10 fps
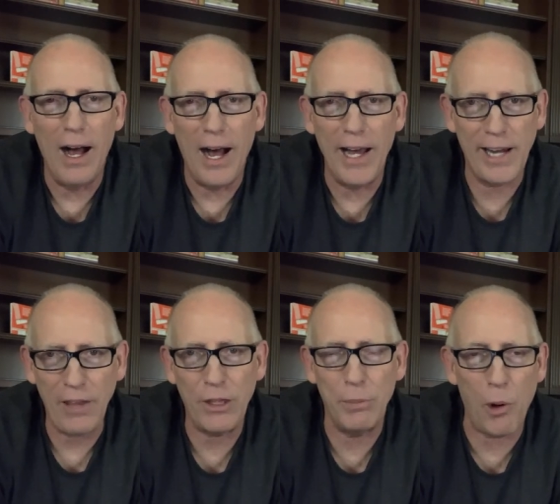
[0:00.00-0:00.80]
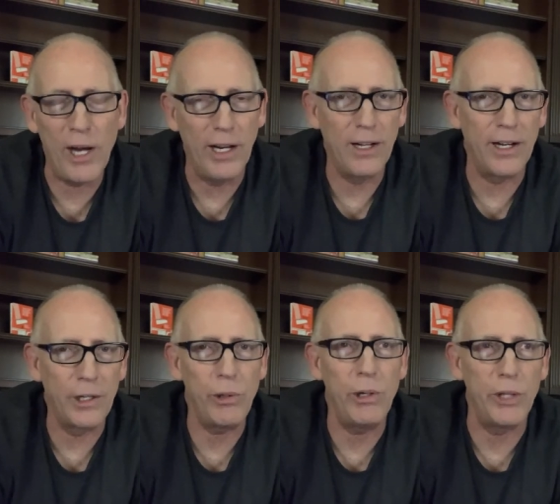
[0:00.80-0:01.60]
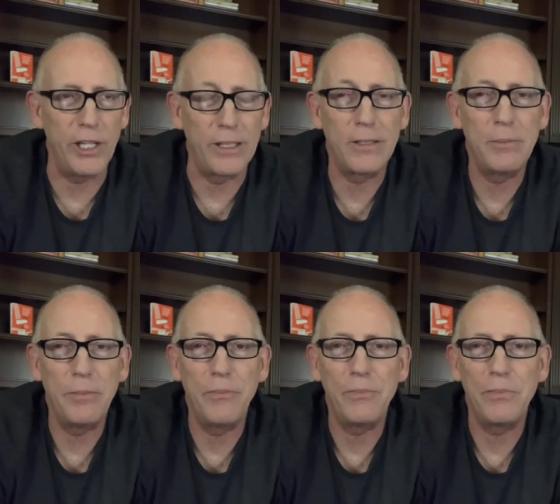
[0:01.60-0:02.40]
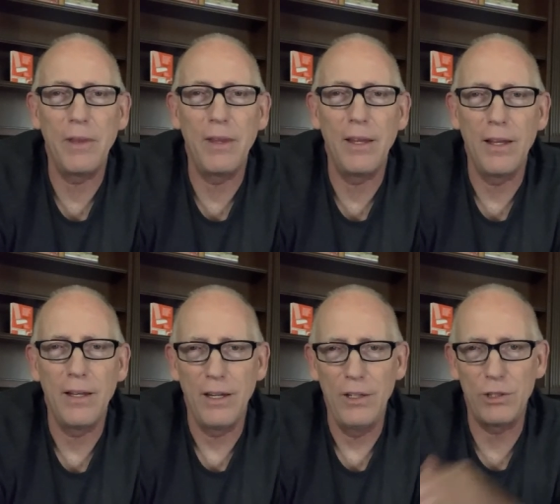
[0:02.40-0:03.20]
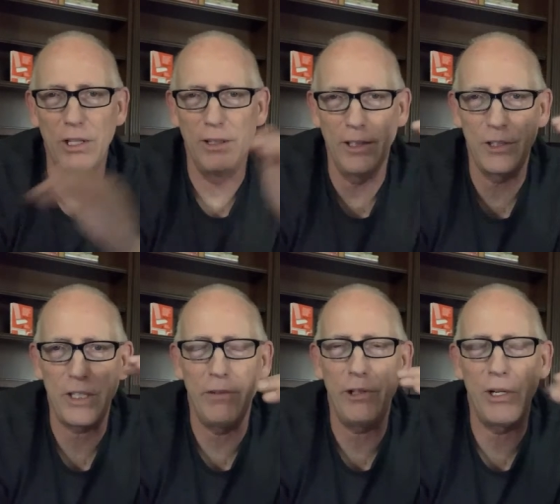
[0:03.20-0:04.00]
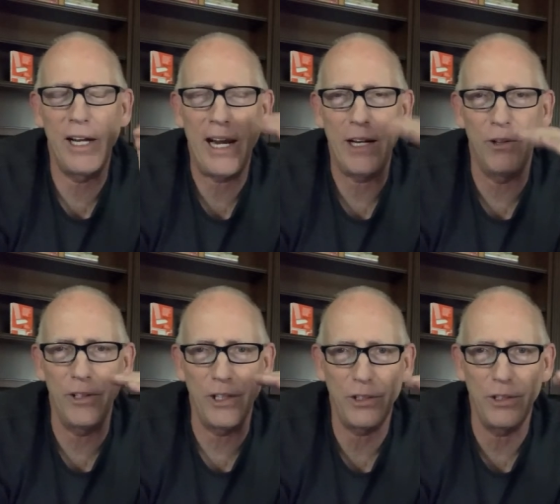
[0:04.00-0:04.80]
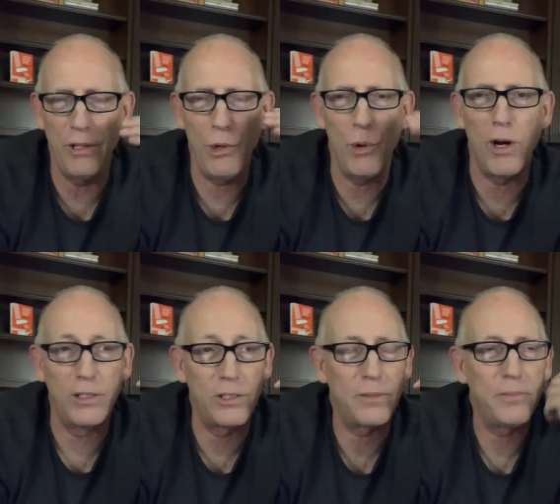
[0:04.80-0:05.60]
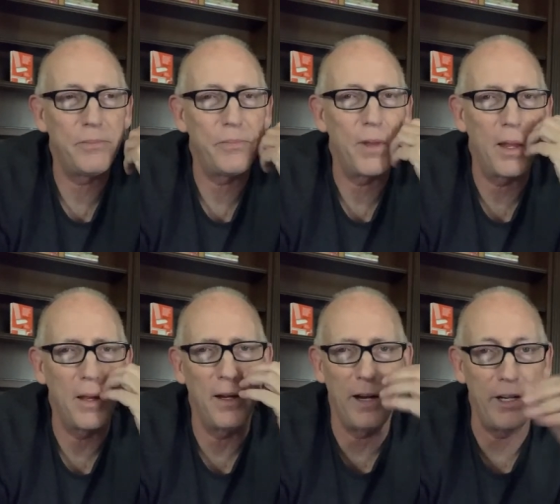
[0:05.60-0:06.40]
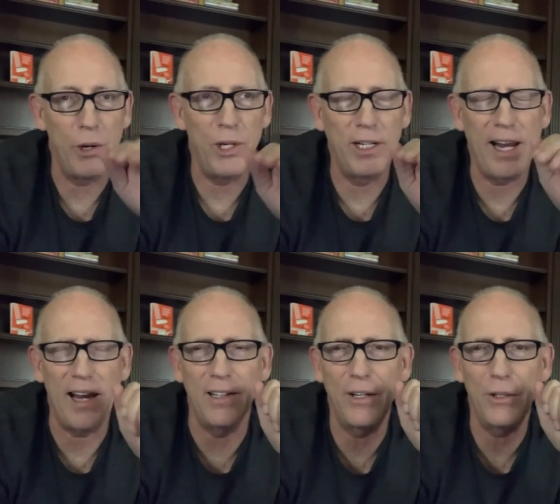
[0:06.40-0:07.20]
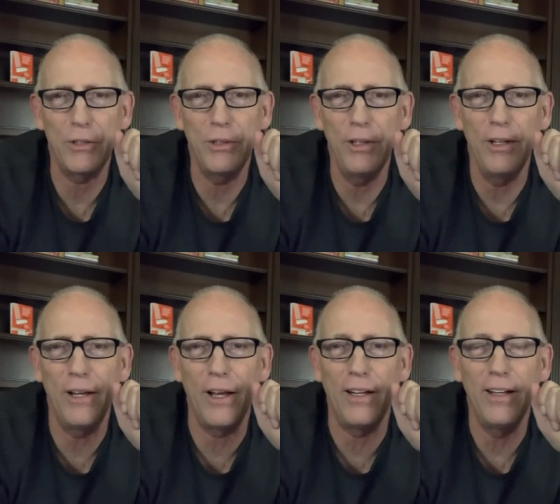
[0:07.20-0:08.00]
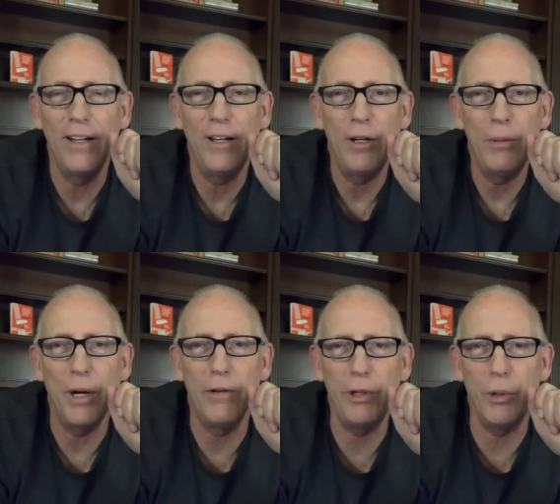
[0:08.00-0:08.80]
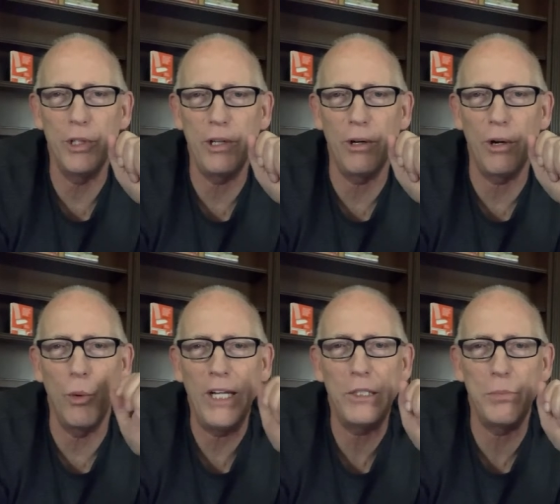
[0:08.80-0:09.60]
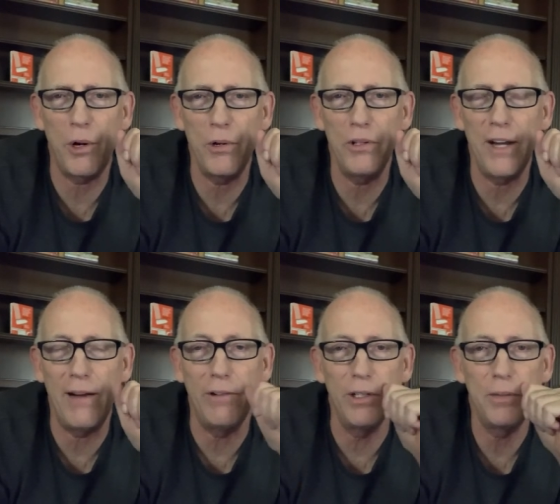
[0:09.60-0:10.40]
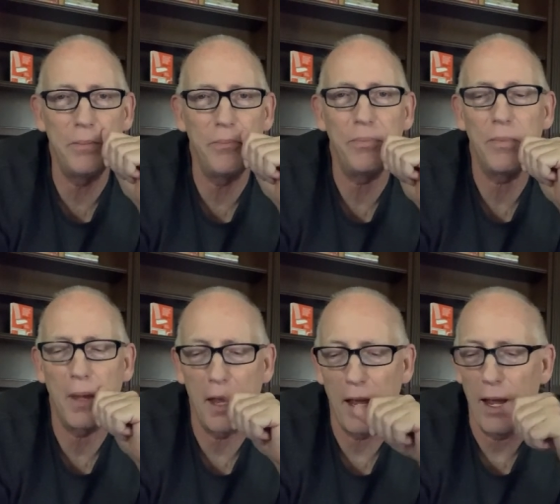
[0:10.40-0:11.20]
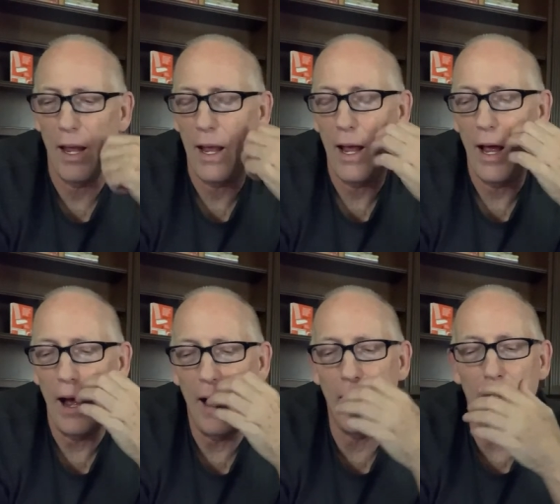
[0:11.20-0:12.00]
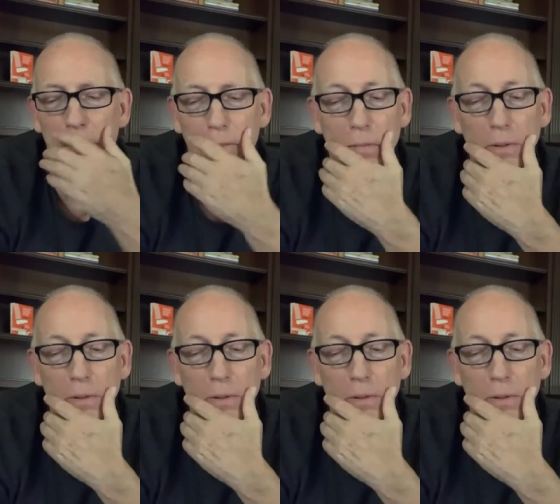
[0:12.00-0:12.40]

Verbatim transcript: I get the point and I agree with it. So let's see if you can handle this nuance. I know you can, because uh, my viewers here are way smarter than average. Um,